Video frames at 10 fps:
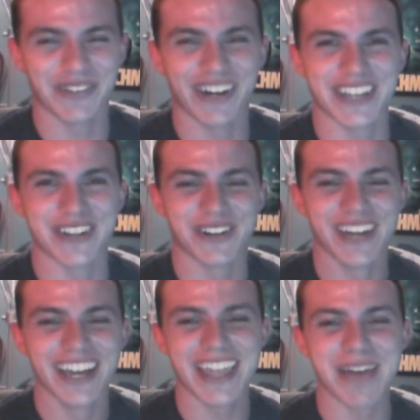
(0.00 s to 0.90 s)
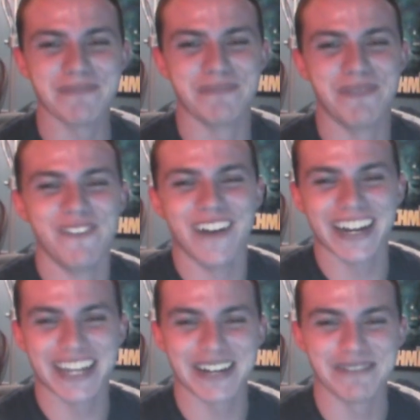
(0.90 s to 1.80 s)
What? That
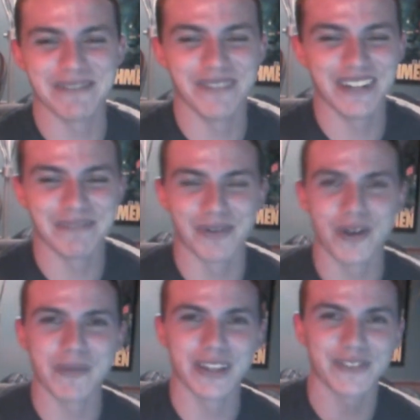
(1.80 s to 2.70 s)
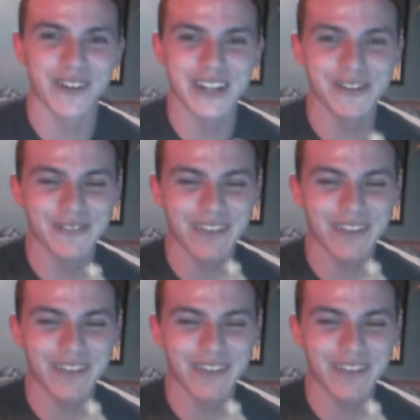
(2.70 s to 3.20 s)
fucking broom on the front of your